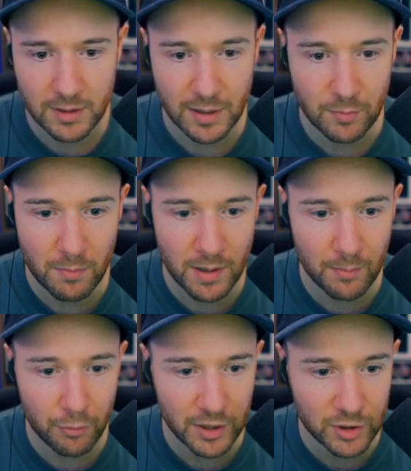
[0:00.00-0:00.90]
double
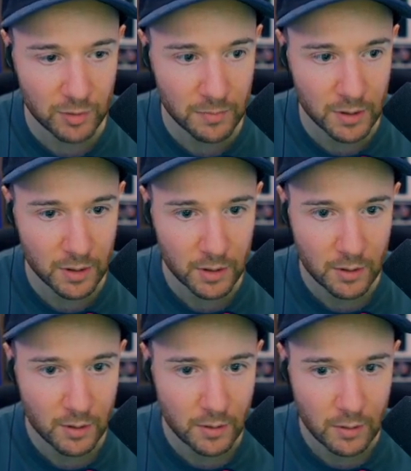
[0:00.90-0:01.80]
man press on me.
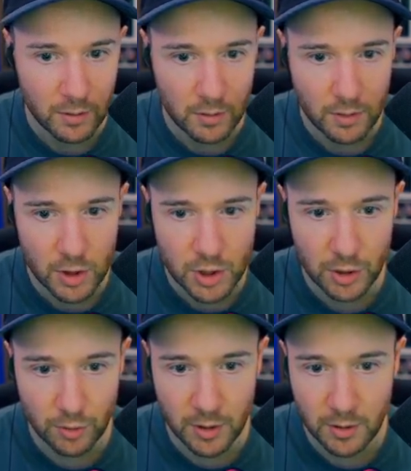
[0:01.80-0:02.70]

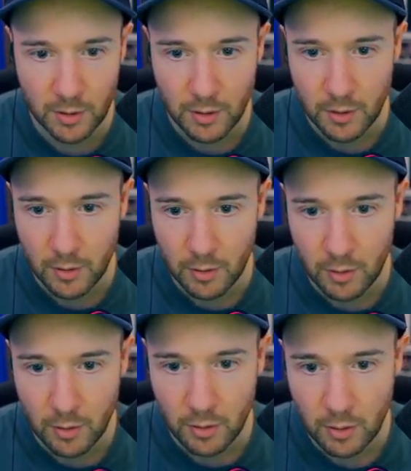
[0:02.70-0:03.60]
Shielding.
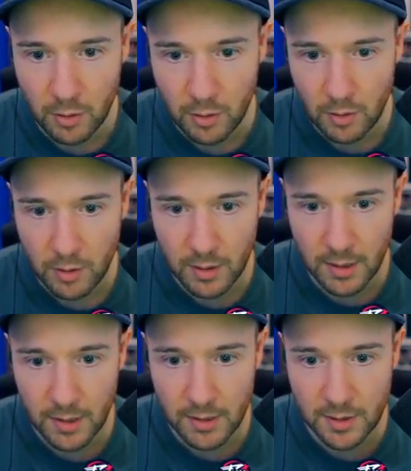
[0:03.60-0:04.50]

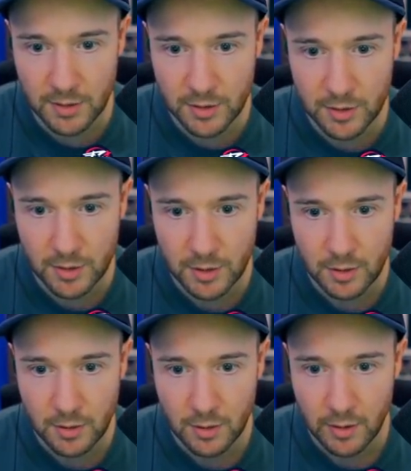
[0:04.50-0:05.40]
Canellas,
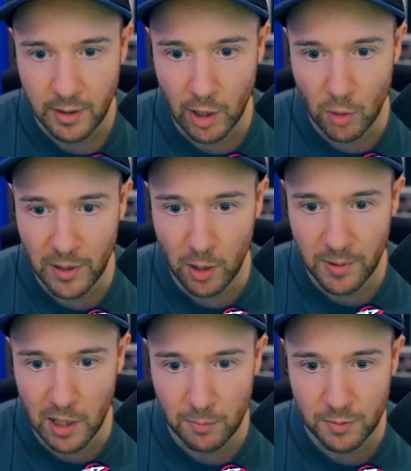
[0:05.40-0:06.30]
Help, help,
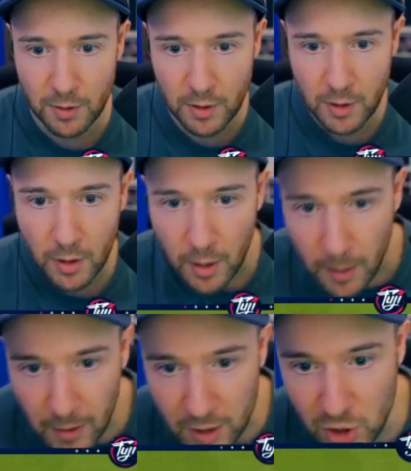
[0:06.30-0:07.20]
help.
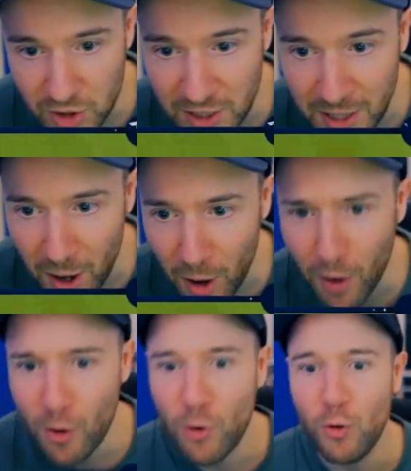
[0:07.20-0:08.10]

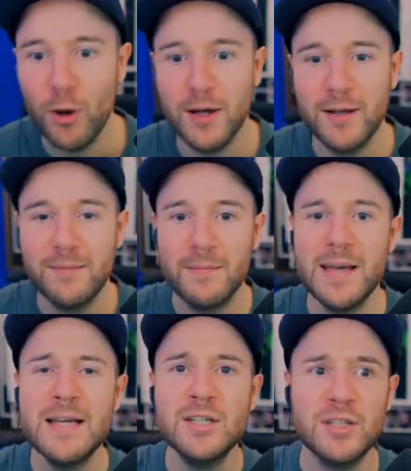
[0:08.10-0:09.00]
oh,
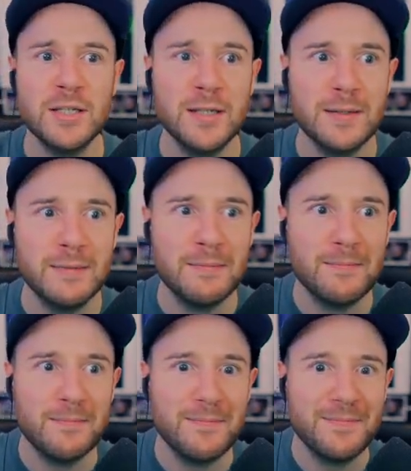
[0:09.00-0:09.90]
Easy.
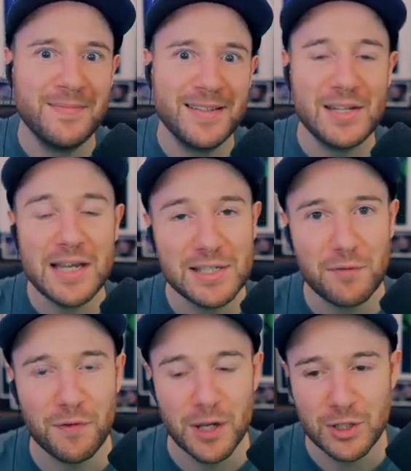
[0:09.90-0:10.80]
It's an easy
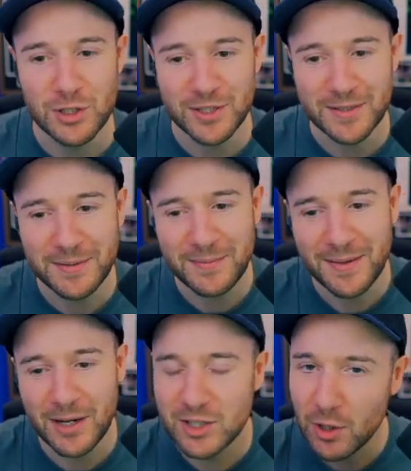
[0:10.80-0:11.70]
finish.
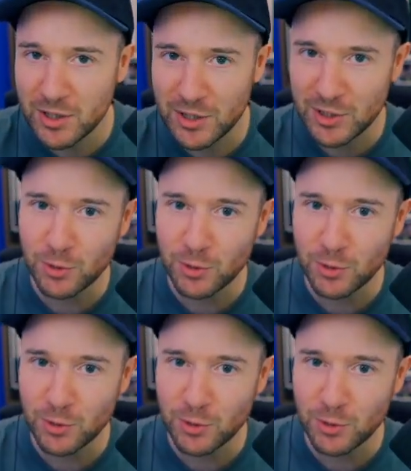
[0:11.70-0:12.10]
Now, it's nice that he